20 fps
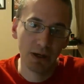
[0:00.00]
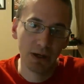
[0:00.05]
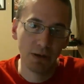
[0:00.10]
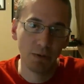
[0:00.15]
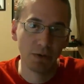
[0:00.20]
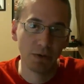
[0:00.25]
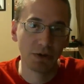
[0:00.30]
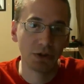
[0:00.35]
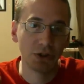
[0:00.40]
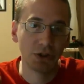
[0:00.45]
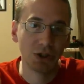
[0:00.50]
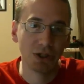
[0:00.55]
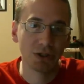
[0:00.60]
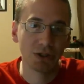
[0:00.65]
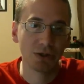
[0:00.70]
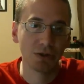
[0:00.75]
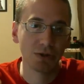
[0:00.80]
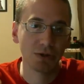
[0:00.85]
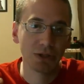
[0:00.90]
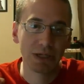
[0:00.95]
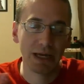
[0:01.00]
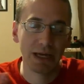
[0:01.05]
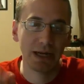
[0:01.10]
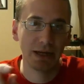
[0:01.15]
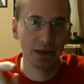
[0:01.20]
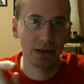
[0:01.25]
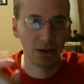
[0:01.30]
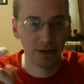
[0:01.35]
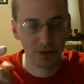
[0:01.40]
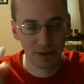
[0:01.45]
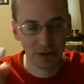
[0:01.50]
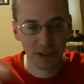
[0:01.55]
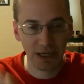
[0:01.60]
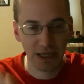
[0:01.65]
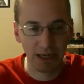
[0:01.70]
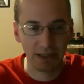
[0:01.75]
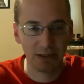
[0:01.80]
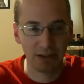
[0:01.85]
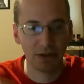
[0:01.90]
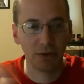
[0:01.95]
the chisels, and it'll
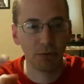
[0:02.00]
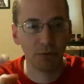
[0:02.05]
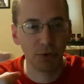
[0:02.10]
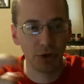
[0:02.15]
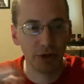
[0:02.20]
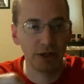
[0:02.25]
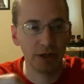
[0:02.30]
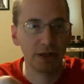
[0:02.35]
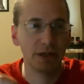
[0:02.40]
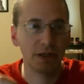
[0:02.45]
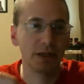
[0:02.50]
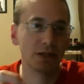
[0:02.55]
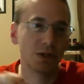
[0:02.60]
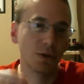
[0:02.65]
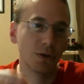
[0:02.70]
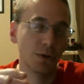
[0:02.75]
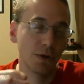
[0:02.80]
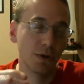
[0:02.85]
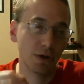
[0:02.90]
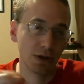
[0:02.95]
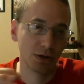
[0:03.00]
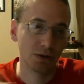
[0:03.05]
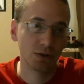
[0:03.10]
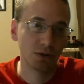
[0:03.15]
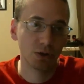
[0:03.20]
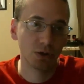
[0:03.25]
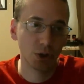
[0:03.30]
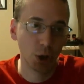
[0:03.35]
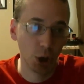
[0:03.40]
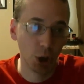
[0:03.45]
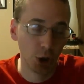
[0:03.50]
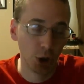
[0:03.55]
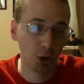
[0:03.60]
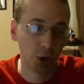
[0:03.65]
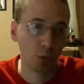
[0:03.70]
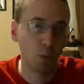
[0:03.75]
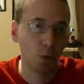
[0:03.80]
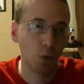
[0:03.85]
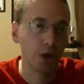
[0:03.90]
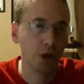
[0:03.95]
cut the wood so you can
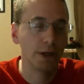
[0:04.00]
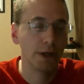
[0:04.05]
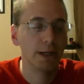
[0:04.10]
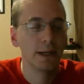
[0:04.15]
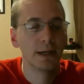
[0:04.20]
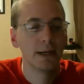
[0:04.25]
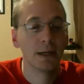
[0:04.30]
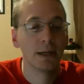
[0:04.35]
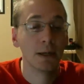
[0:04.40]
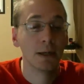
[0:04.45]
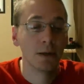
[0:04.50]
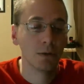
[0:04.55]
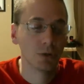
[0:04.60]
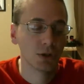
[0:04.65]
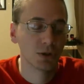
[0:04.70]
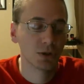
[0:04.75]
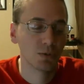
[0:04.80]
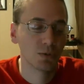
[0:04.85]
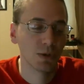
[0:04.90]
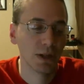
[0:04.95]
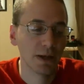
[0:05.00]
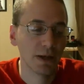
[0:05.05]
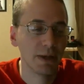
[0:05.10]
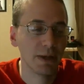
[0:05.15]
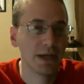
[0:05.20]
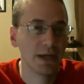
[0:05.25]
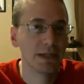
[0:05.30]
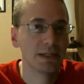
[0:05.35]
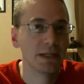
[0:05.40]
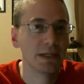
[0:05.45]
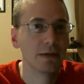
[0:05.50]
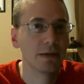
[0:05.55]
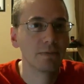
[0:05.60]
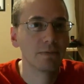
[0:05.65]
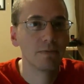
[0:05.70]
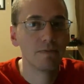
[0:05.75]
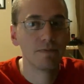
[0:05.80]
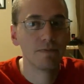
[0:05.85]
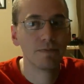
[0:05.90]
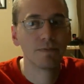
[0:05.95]
turn wood, which is really amazing.
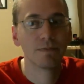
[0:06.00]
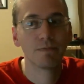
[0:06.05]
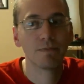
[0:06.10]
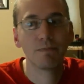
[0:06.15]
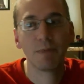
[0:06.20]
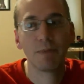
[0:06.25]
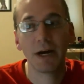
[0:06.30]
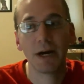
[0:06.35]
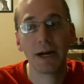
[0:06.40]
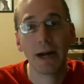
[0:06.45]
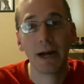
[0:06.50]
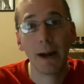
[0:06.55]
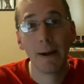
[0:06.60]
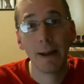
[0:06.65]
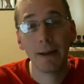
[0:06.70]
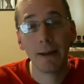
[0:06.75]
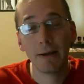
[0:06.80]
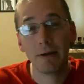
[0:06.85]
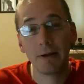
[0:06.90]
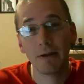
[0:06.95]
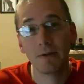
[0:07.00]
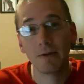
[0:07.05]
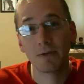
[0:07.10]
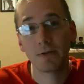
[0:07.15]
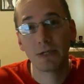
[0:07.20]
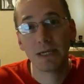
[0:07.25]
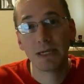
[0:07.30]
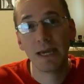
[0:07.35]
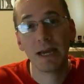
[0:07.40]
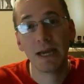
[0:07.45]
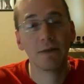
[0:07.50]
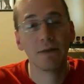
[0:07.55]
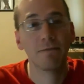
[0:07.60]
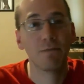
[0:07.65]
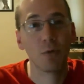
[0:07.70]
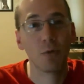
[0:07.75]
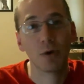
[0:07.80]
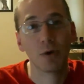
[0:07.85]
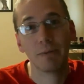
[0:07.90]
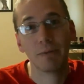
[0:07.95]
But I can't
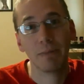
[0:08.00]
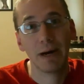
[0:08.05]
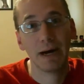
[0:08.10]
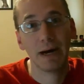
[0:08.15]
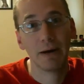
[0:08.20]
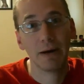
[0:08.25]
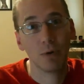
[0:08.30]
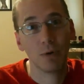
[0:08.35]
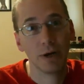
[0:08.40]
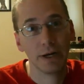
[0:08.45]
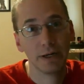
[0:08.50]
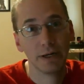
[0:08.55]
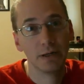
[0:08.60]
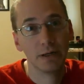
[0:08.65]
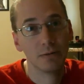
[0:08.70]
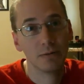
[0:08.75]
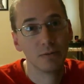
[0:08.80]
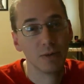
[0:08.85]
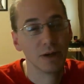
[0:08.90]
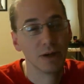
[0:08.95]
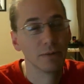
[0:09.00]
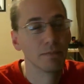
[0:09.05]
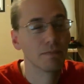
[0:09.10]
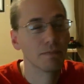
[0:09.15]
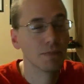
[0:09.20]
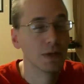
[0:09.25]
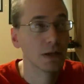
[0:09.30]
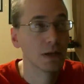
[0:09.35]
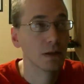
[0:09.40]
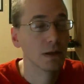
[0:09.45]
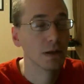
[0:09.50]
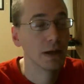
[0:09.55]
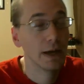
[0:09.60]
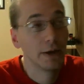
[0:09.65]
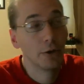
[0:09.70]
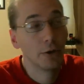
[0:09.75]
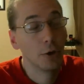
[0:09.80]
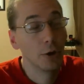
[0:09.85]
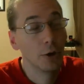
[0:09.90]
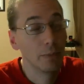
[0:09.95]
afford to buy one. Well, technically I
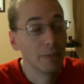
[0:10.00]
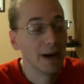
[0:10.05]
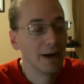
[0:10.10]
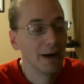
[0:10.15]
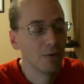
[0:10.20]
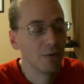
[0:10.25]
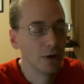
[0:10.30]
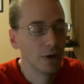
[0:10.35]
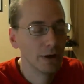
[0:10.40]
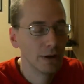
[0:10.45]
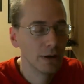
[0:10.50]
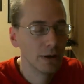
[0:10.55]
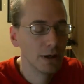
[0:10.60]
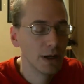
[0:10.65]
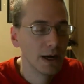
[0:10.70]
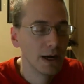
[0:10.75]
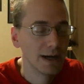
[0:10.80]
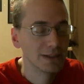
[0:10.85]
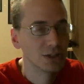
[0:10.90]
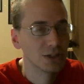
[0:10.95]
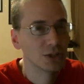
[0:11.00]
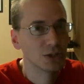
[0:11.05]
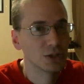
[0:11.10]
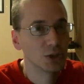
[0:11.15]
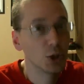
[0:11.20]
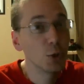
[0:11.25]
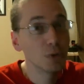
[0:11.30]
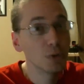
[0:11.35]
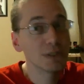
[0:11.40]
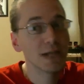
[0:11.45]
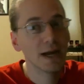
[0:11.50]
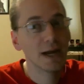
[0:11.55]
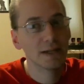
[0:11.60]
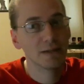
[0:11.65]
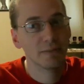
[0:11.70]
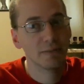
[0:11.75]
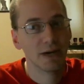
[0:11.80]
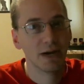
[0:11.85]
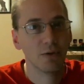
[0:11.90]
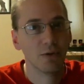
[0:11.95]
could buy one. I just choose not to
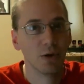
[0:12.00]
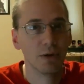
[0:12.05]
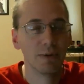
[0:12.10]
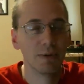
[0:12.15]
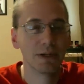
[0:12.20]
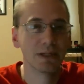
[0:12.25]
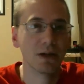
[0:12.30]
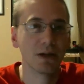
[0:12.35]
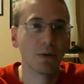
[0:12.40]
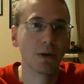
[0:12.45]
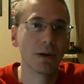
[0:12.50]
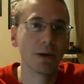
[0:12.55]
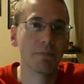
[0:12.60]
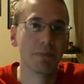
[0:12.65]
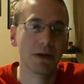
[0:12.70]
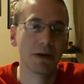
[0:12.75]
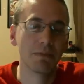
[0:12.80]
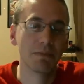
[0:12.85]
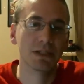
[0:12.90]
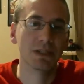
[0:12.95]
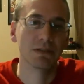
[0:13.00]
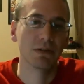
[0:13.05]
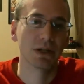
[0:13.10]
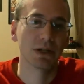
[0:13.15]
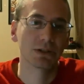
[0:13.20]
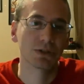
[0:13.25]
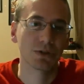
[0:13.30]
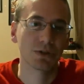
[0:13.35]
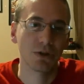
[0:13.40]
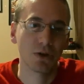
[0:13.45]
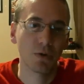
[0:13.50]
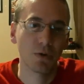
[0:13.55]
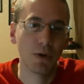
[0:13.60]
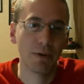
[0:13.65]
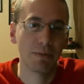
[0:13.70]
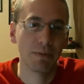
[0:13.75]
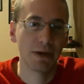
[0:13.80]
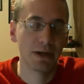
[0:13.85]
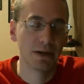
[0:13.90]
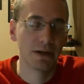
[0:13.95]
buy one because I don't want a big piece of electrical
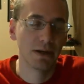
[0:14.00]
equipment